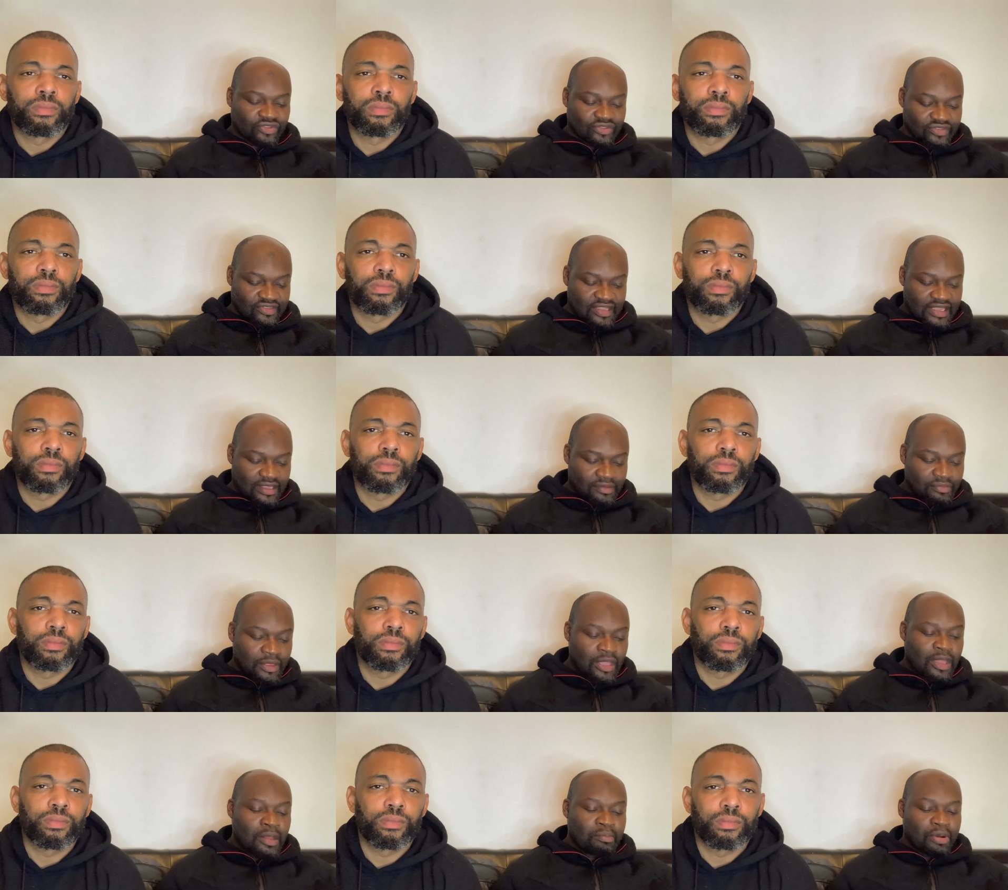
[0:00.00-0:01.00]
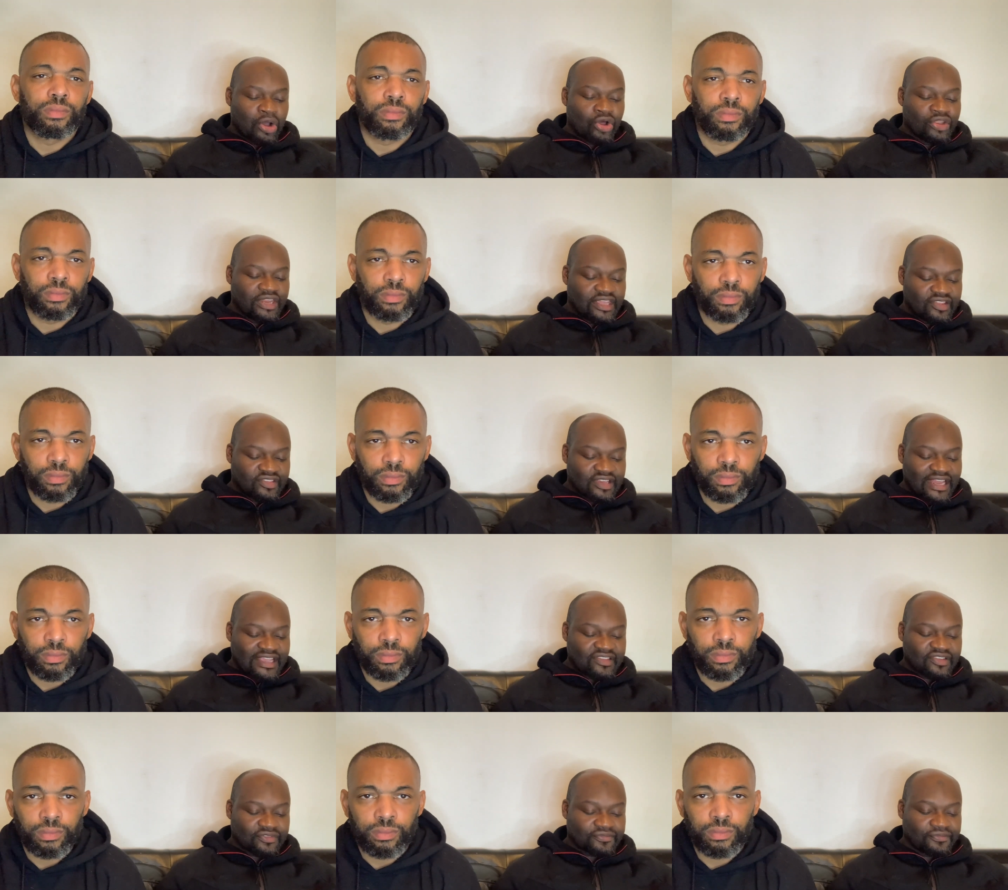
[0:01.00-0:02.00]
Speaker 1: on set. But on his
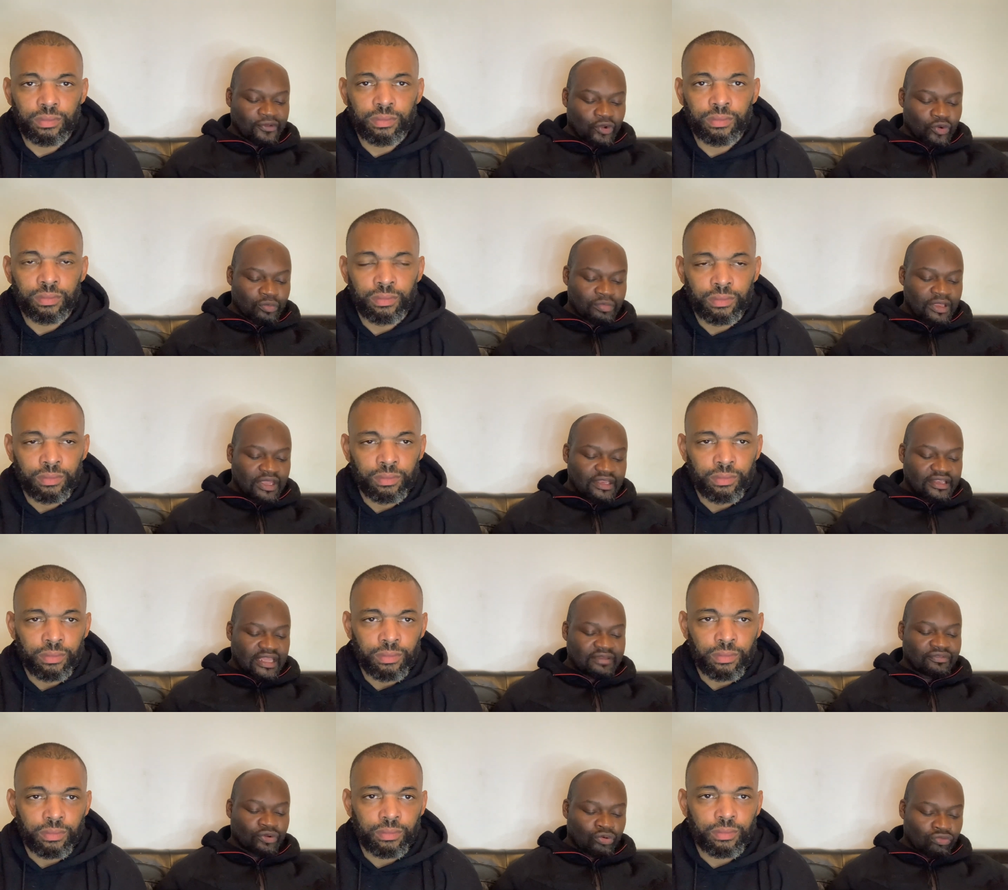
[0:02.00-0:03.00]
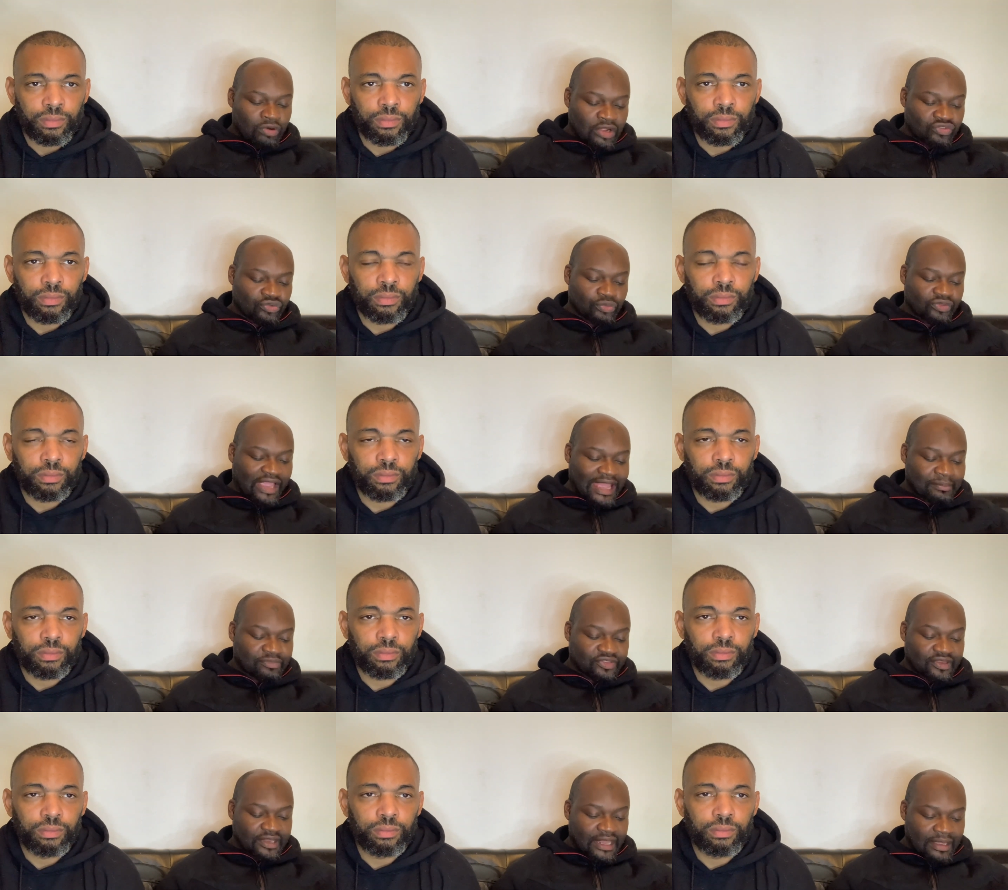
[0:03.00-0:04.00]
latest film, David O. Russell's
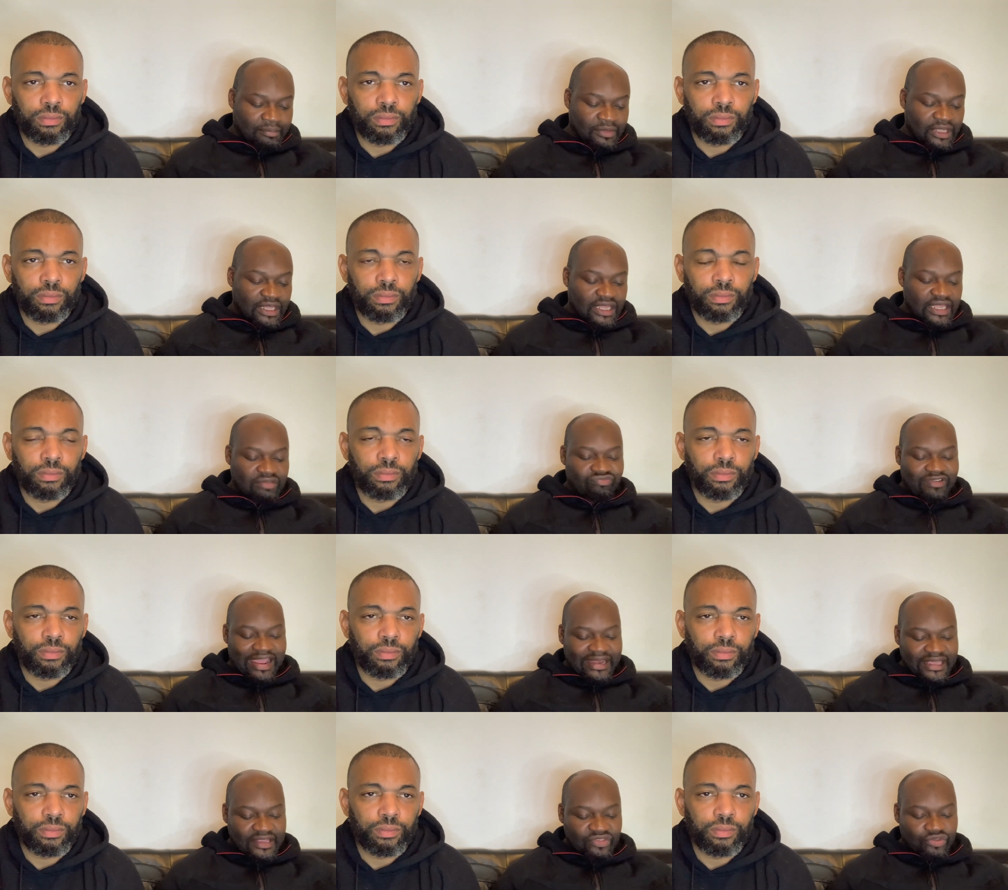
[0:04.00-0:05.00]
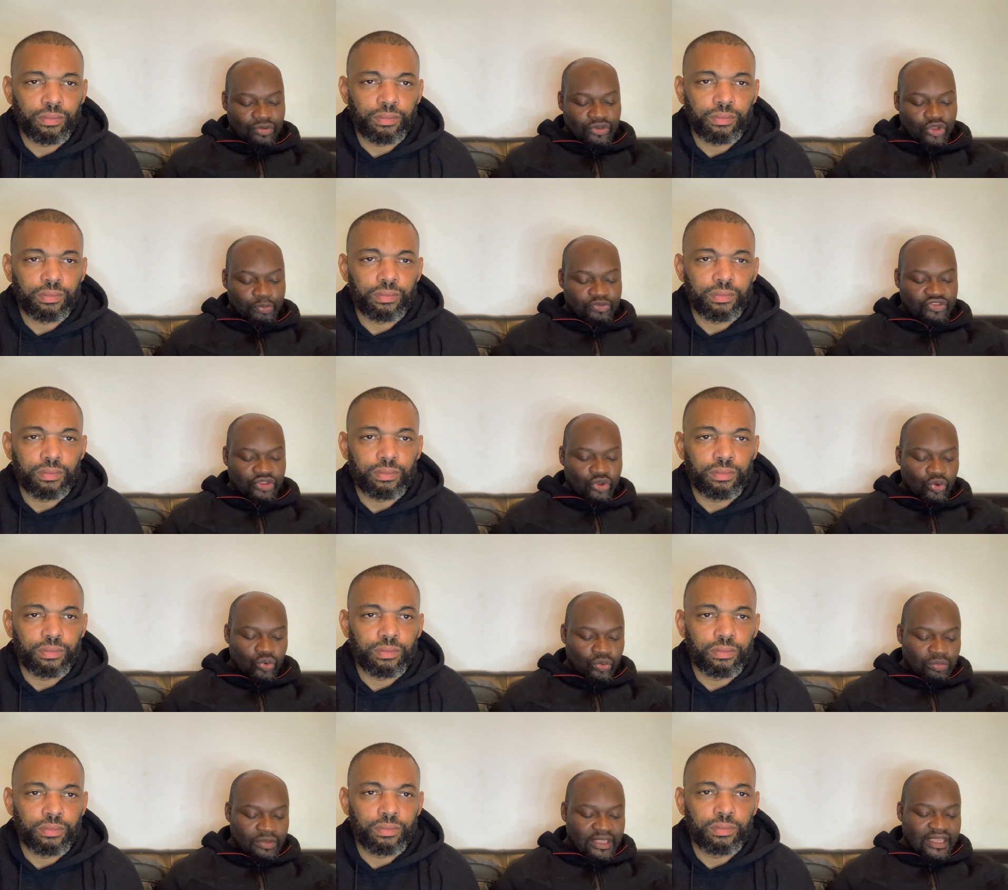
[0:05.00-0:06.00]
Amsterdam, he ran into an
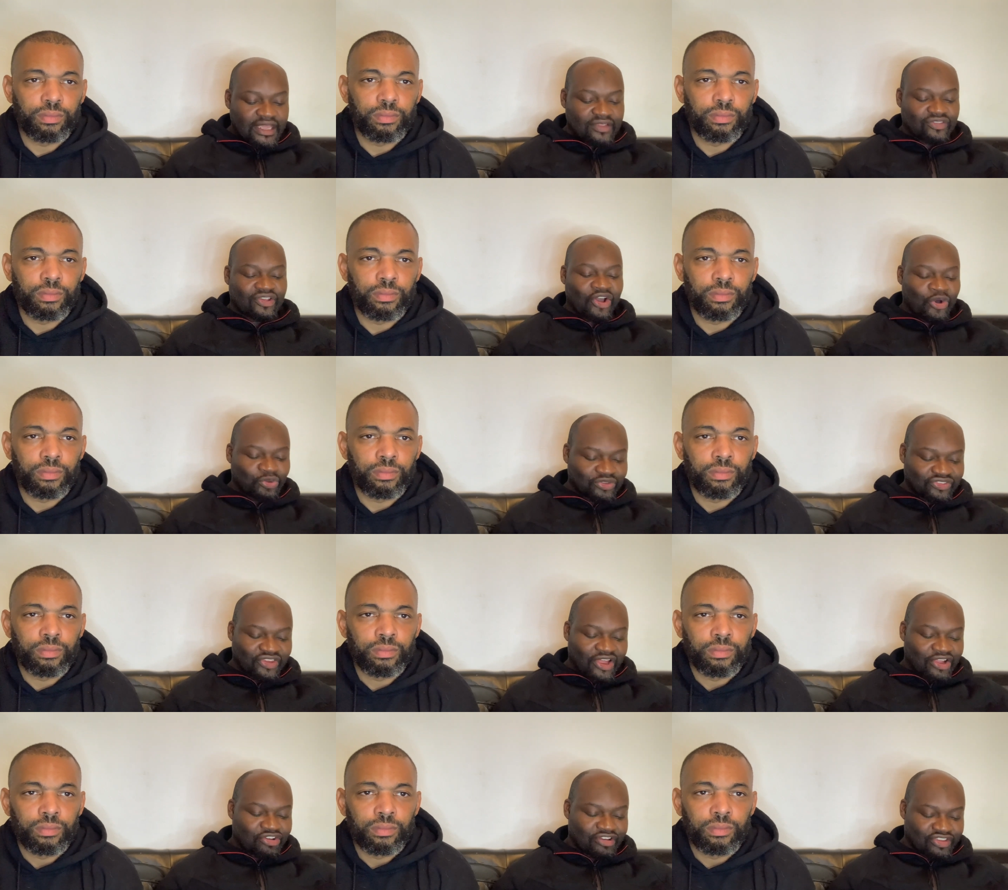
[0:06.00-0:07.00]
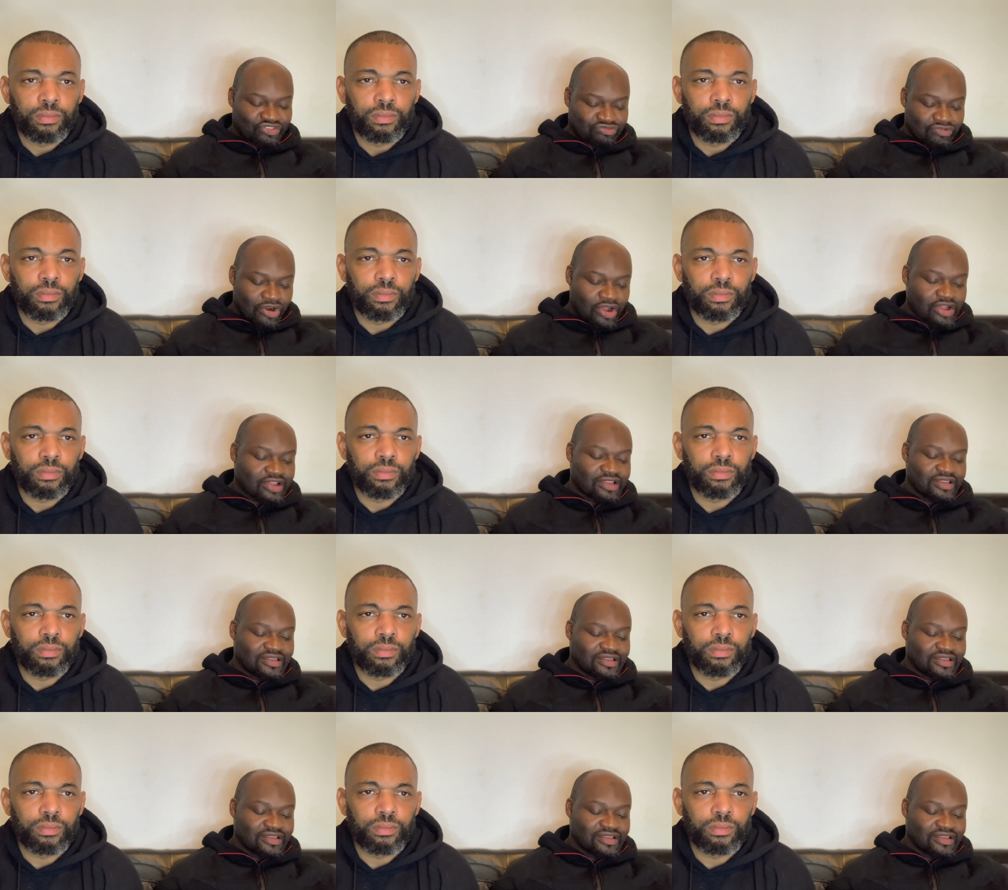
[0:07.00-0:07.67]
obstacle, his co-star Chris Rock.